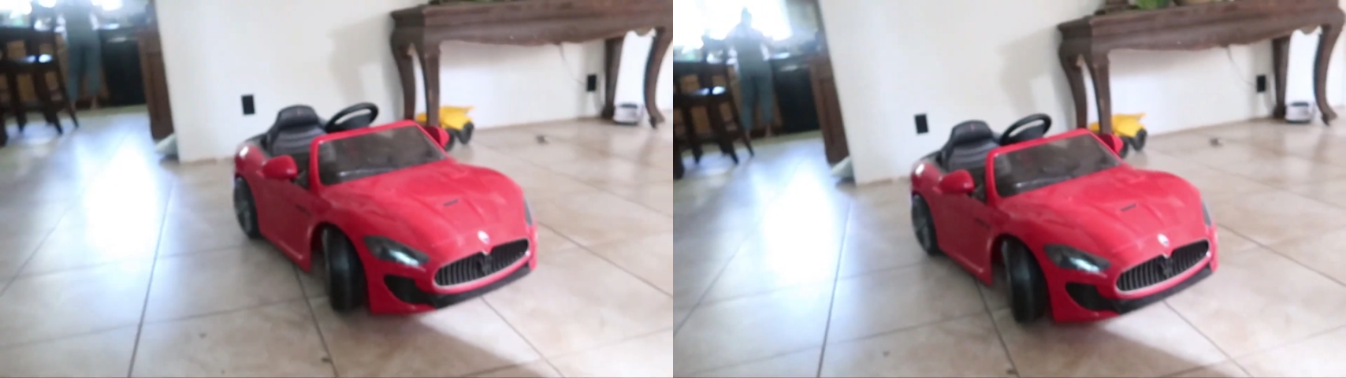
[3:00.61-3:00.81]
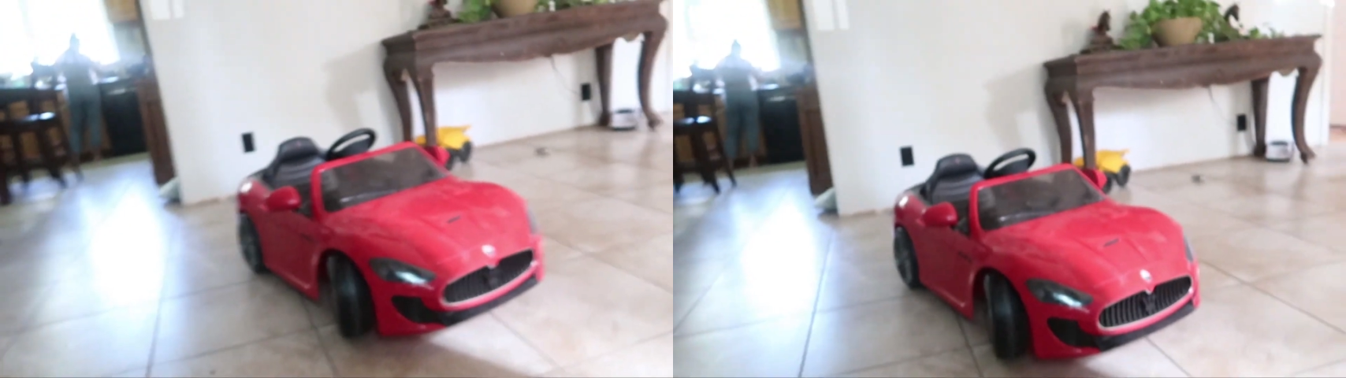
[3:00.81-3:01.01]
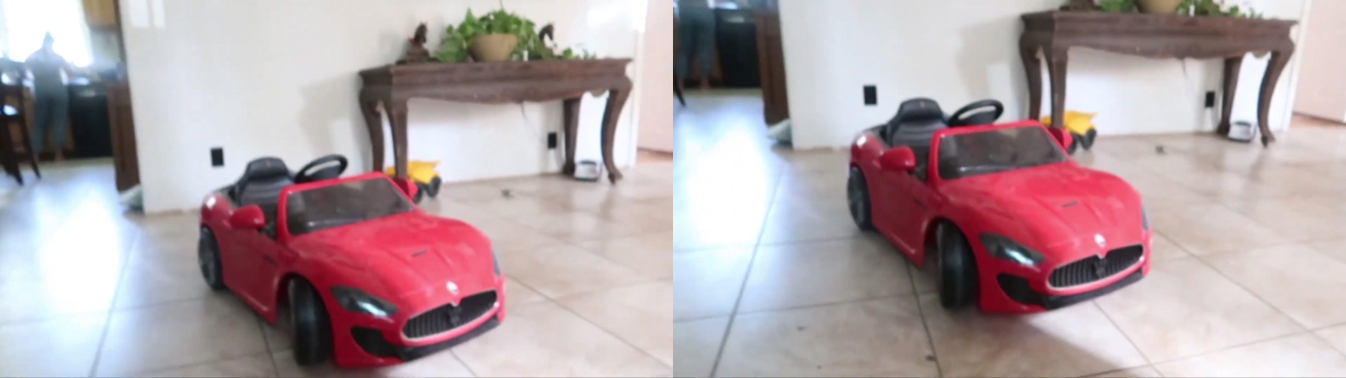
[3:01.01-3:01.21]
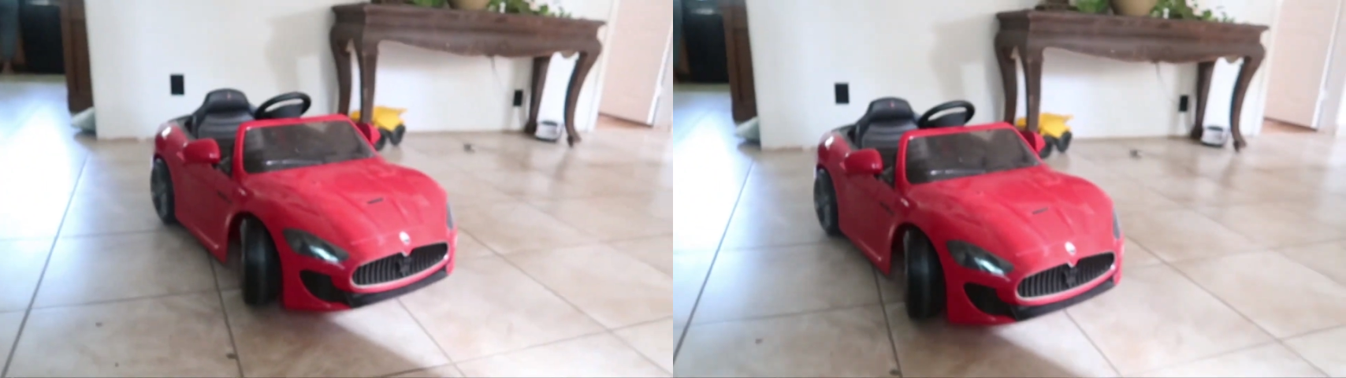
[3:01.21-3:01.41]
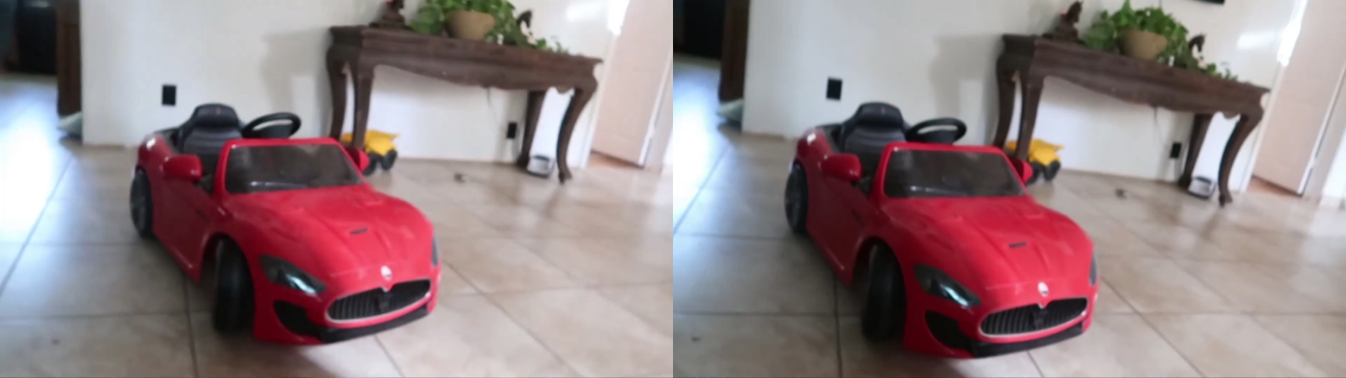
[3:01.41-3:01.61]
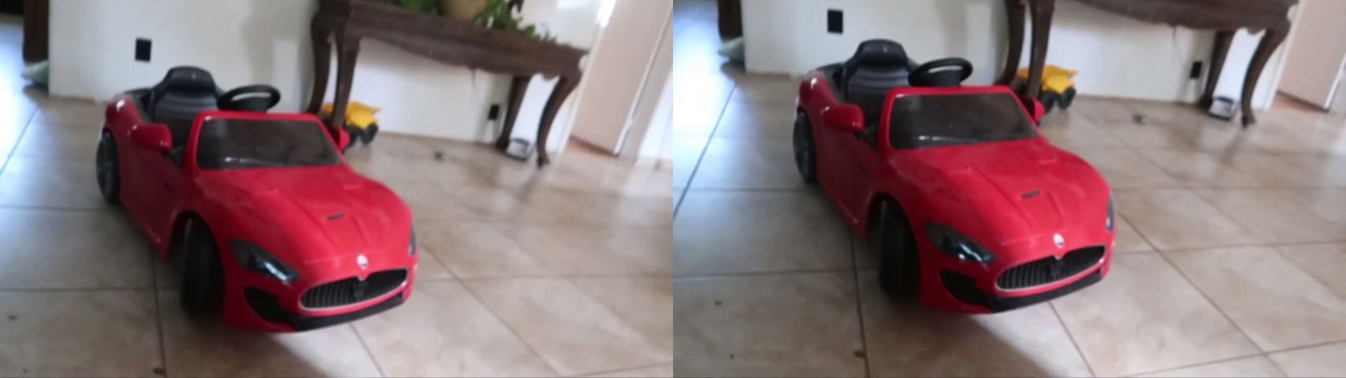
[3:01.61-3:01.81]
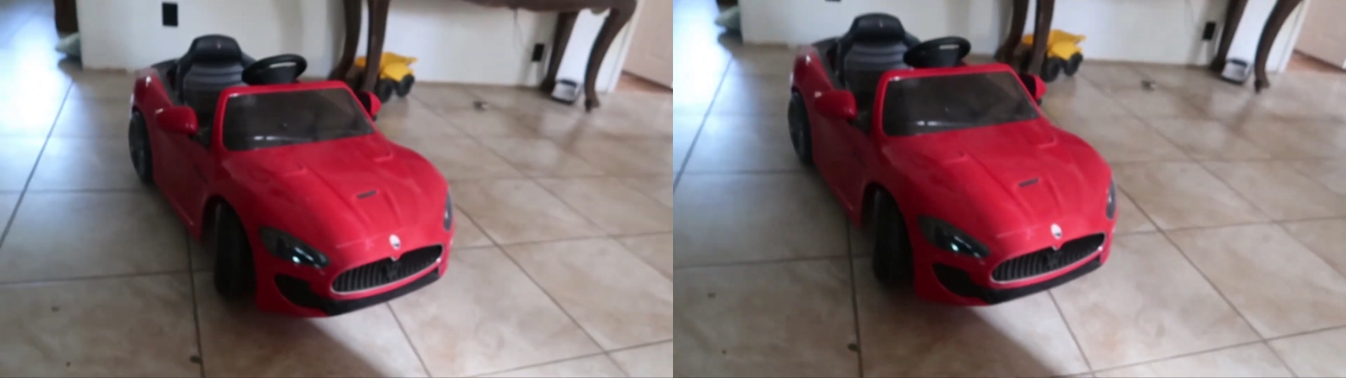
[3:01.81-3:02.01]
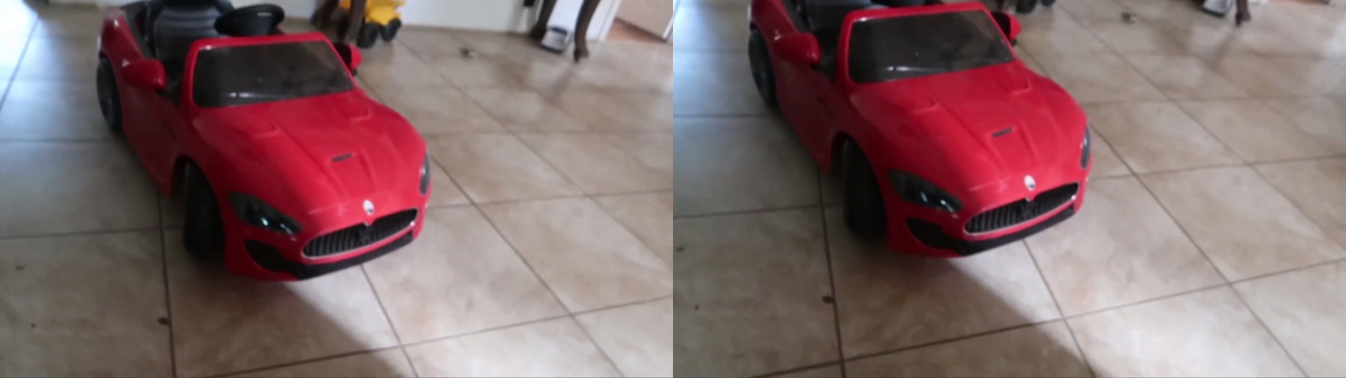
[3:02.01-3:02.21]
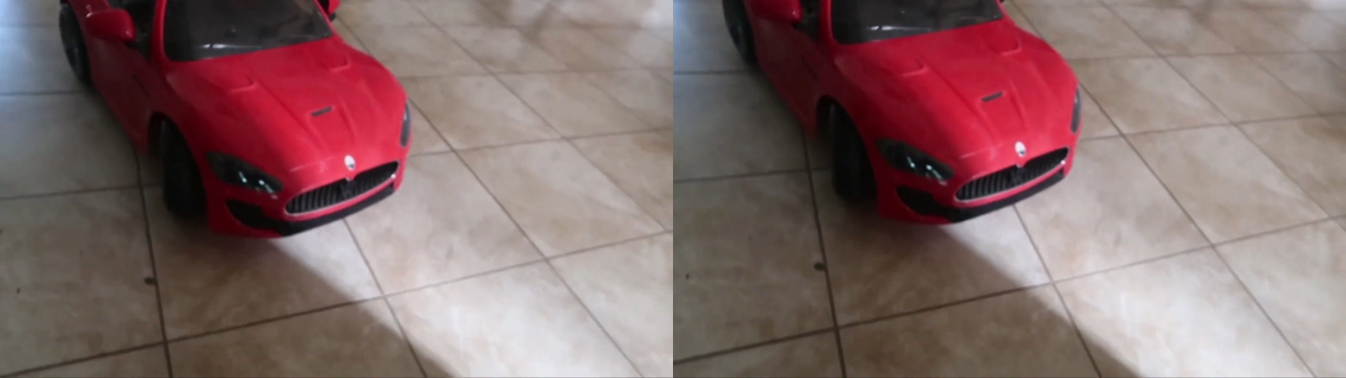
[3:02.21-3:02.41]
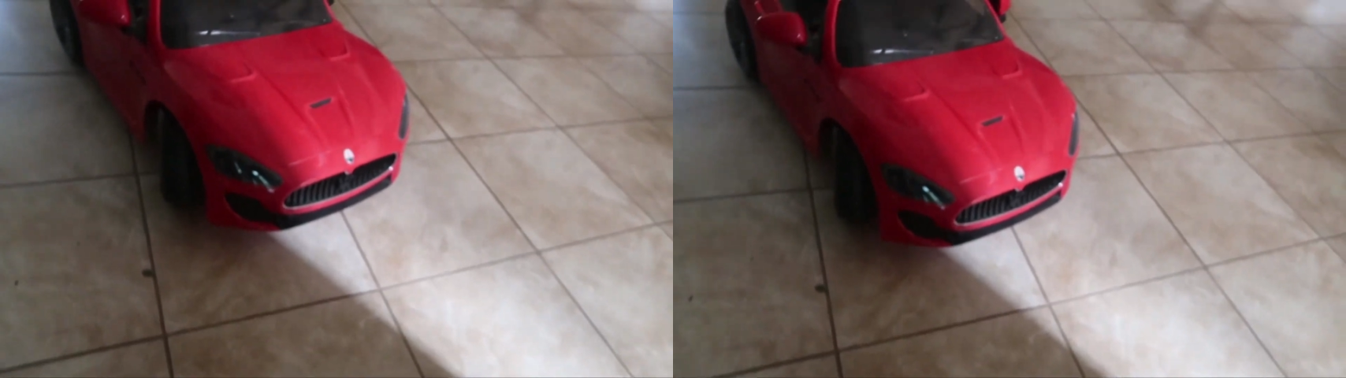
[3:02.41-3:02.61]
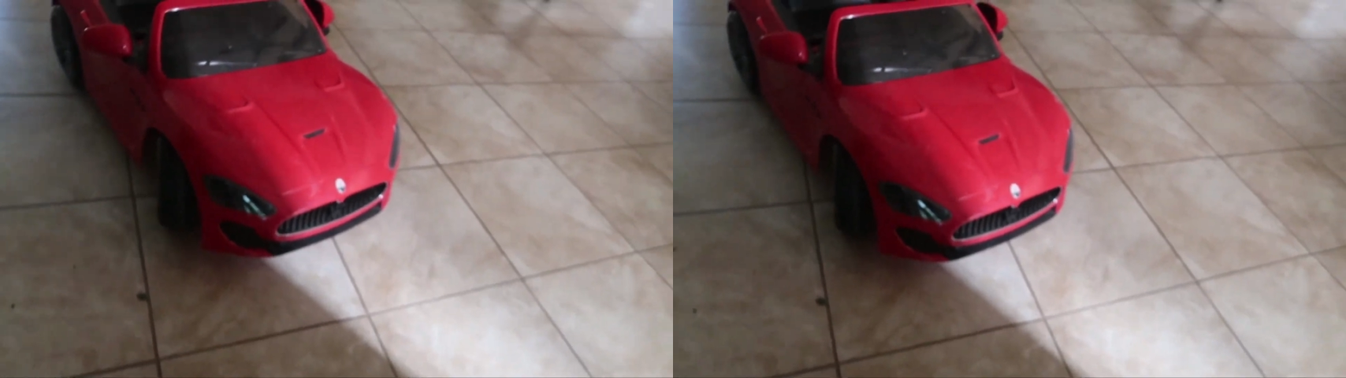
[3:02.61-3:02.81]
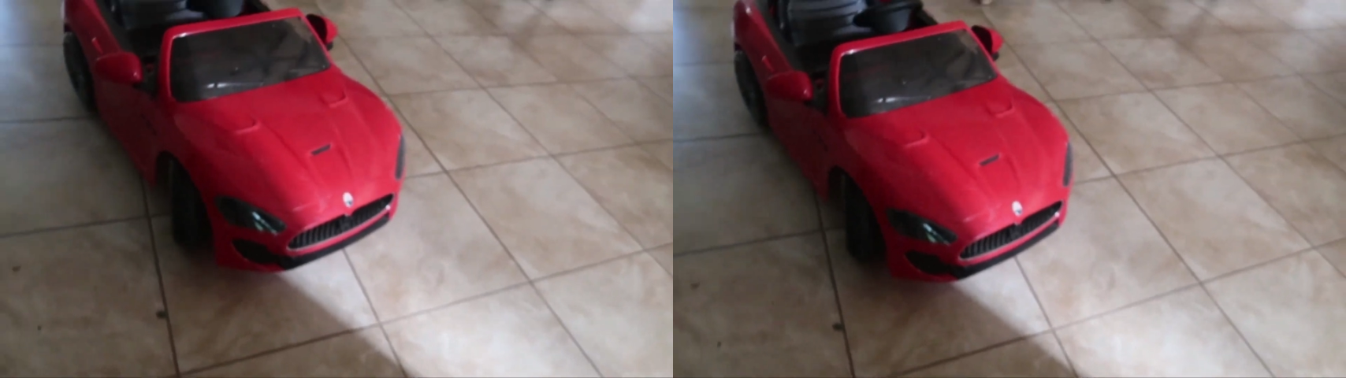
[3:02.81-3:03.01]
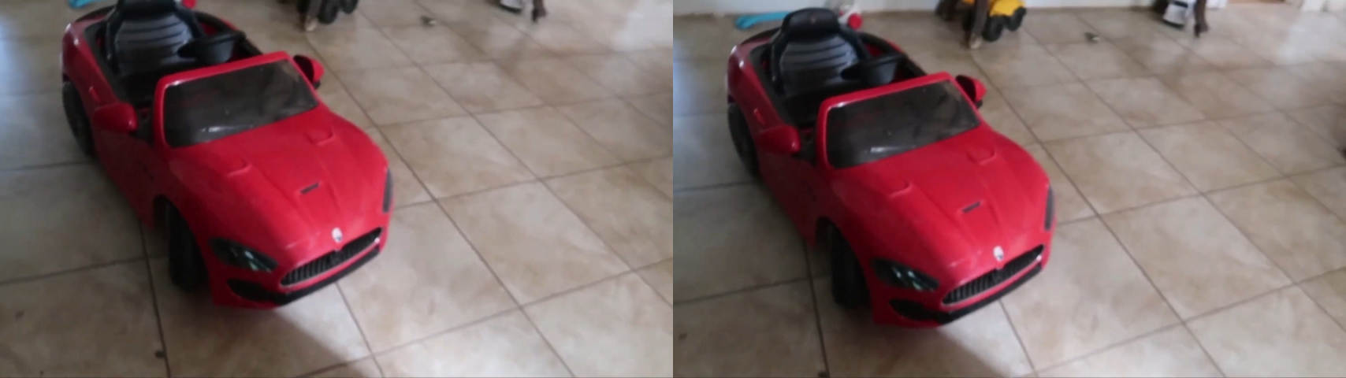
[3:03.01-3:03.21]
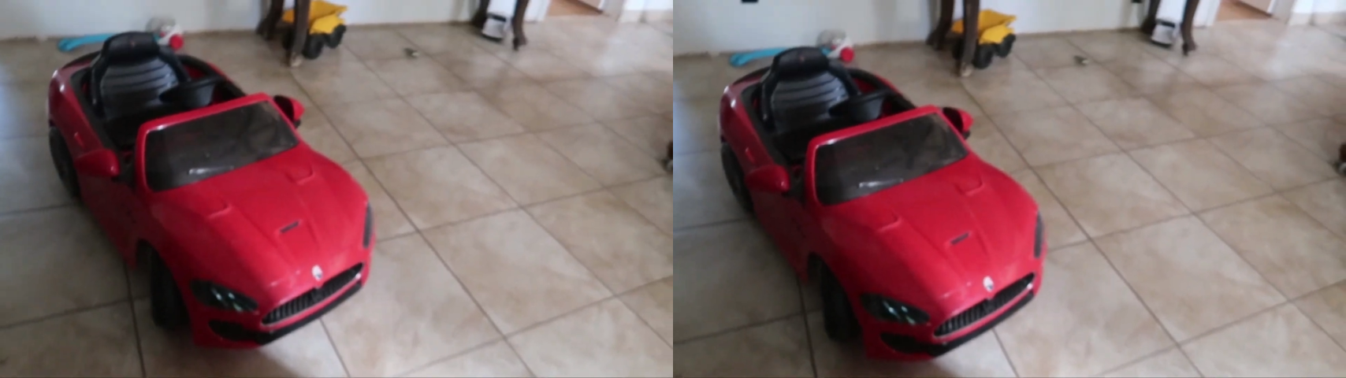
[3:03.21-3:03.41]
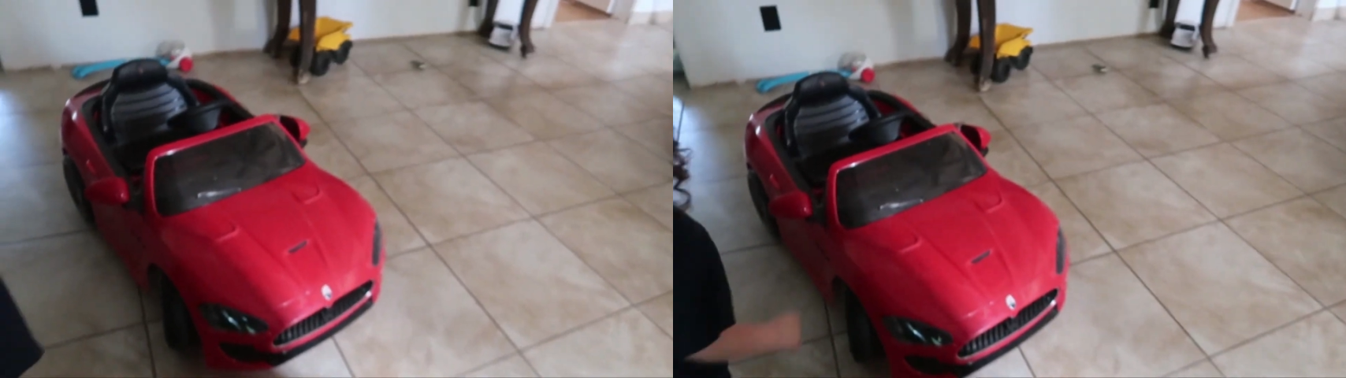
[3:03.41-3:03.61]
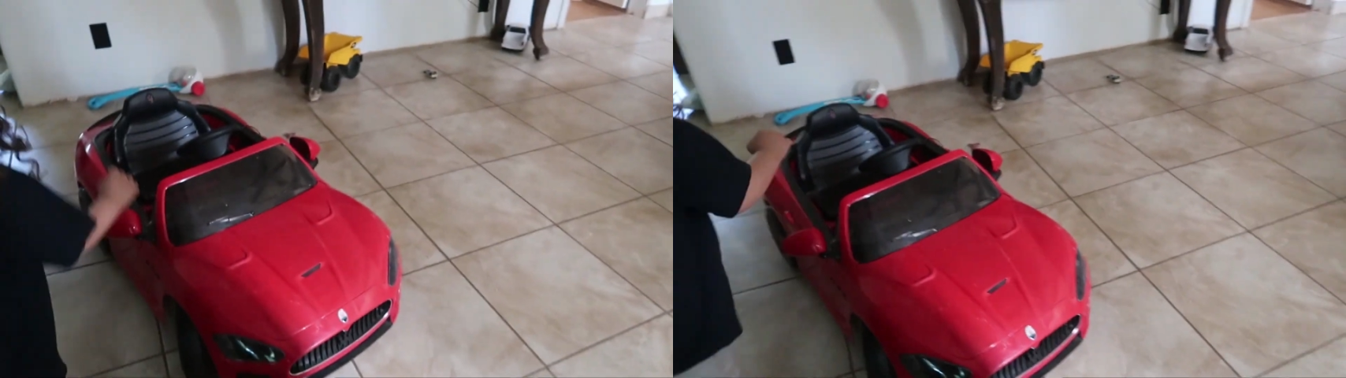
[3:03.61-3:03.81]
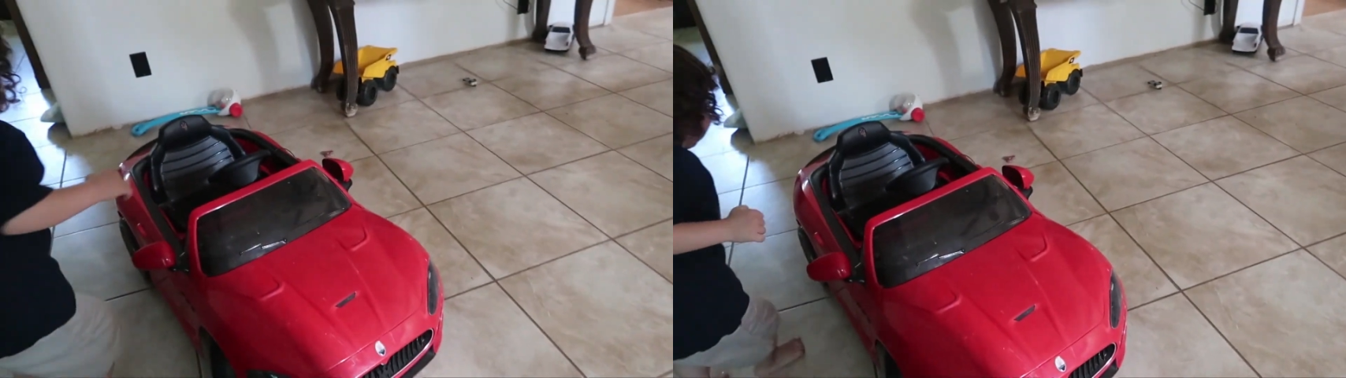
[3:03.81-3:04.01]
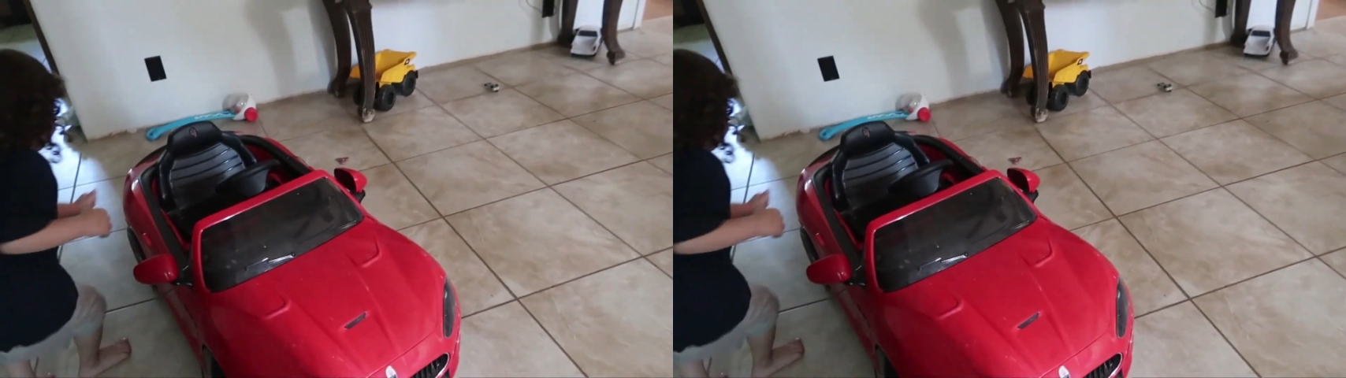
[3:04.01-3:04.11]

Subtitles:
(no speaker visible)